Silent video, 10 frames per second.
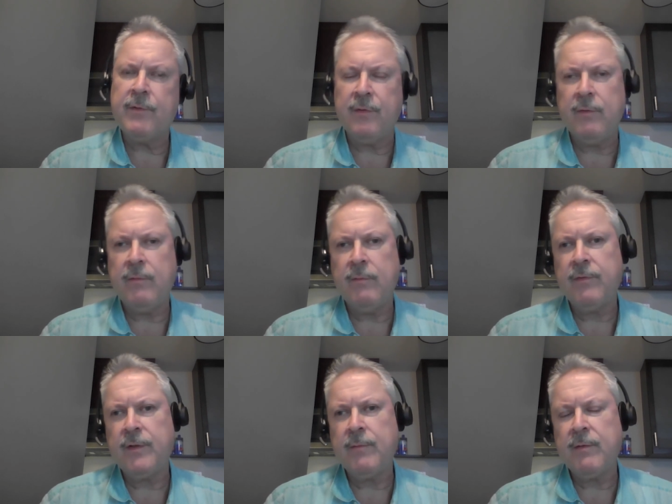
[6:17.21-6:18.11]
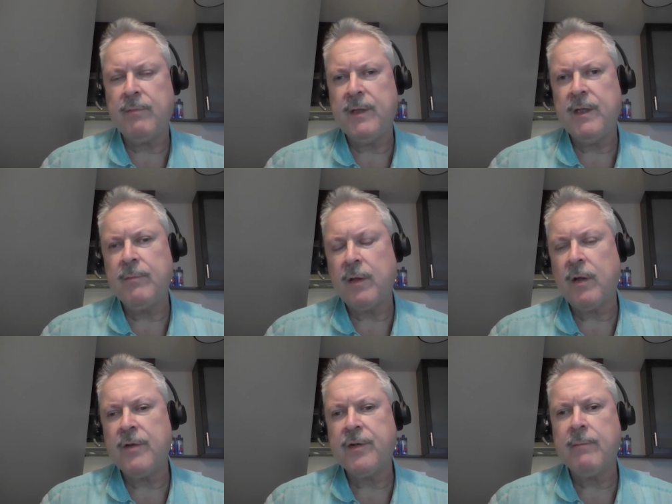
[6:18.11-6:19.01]
to sometimes medium to
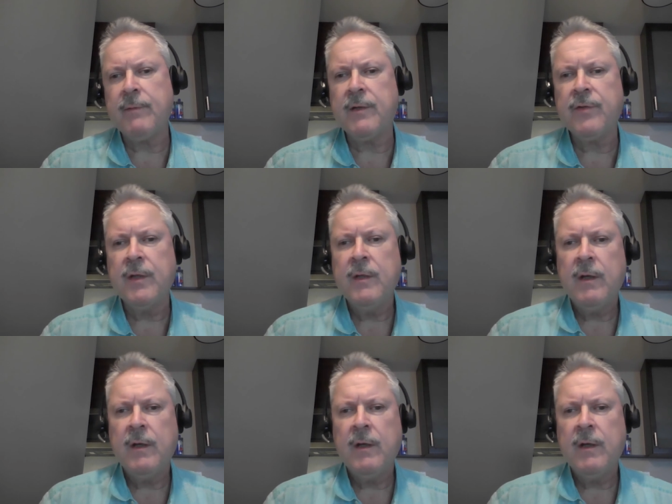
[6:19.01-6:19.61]
large companies,